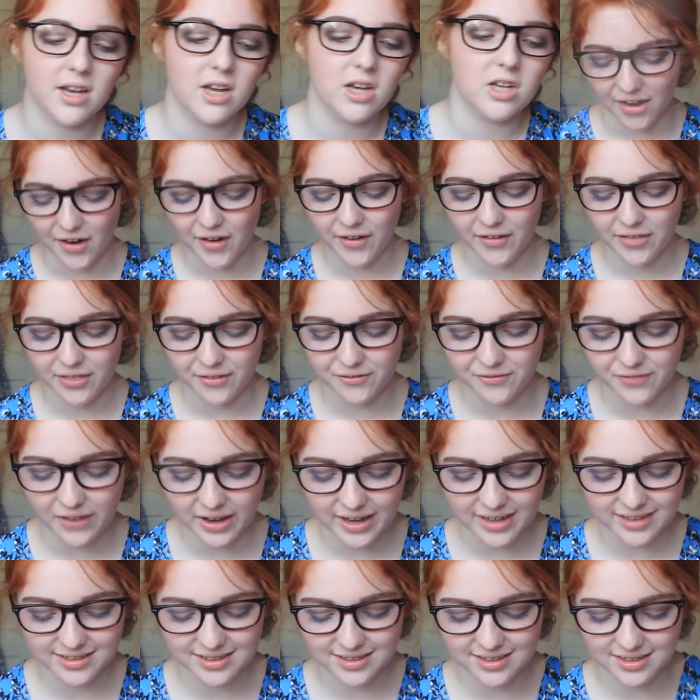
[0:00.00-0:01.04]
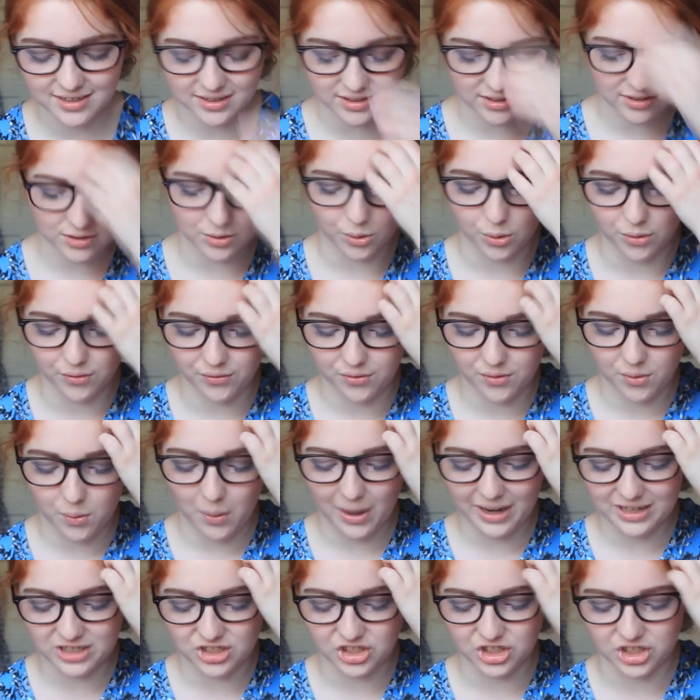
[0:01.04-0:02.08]
So the first sort of
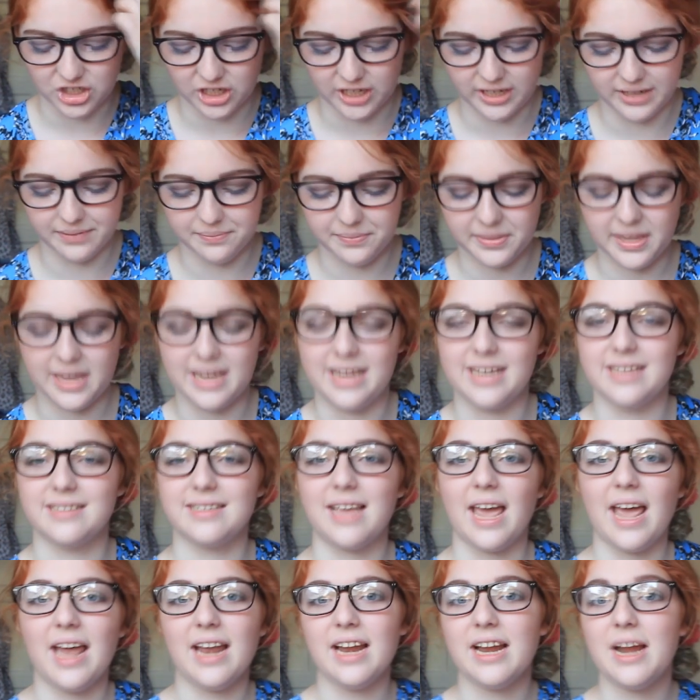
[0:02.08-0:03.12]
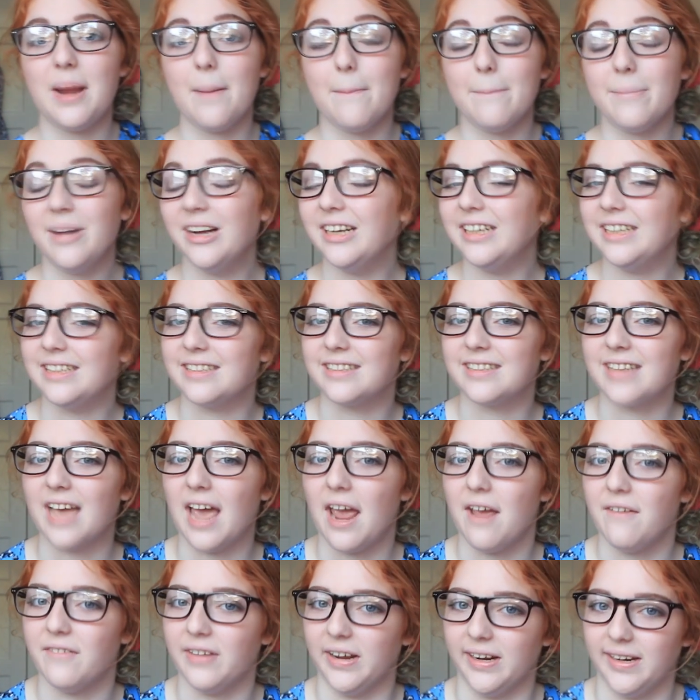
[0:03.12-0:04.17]
question is any money
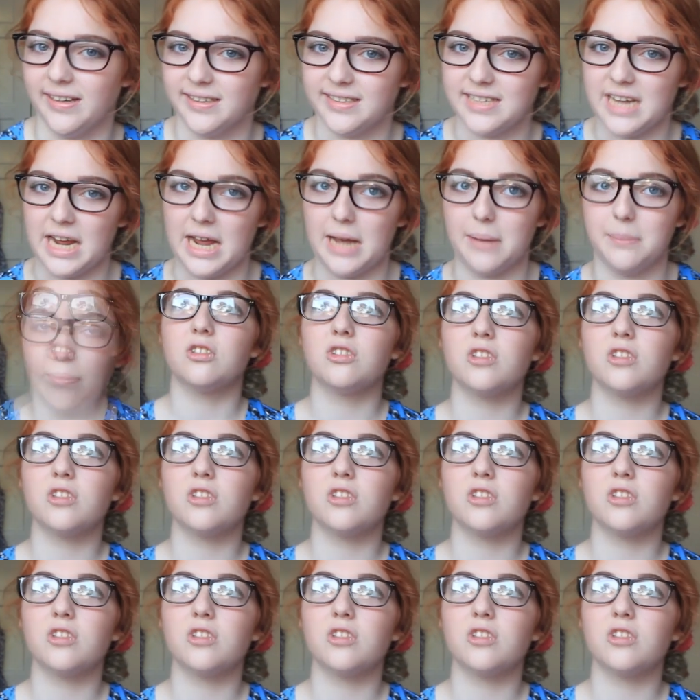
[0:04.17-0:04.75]
saving tips.